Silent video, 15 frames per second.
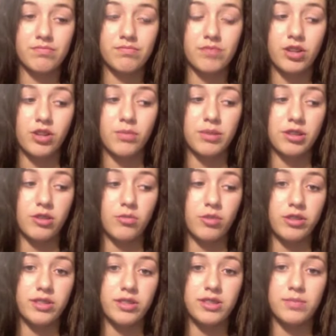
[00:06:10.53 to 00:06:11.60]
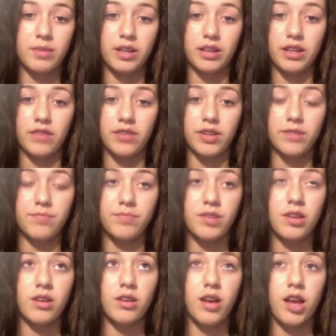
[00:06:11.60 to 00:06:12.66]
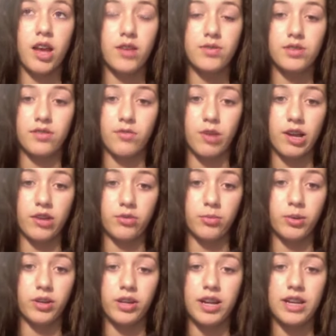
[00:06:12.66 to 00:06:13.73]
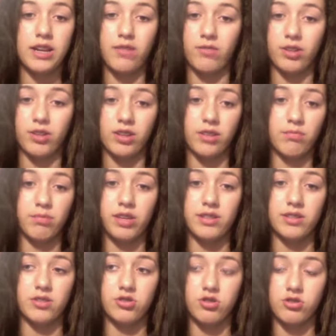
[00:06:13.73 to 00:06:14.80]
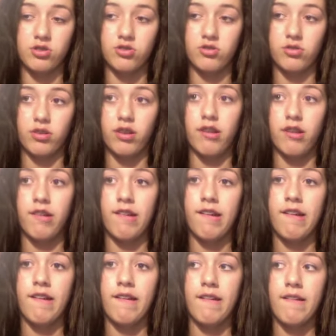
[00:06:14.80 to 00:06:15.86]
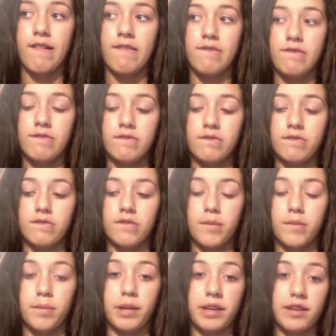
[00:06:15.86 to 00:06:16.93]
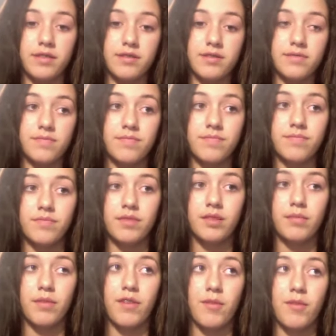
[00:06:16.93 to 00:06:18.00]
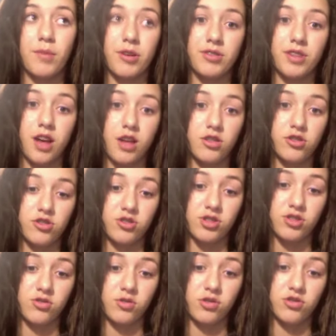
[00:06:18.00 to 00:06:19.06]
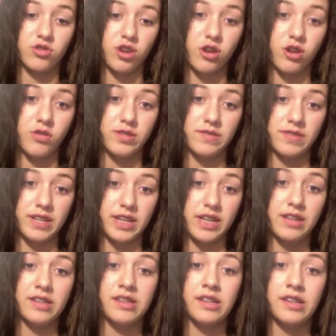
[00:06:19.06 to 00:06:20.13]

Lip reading: I've only been there once, but I love it. I also love Wildwood. Any really place on the Jersey Shore. The place. My favorite person on the Jersey Shore, the show, is Vinny.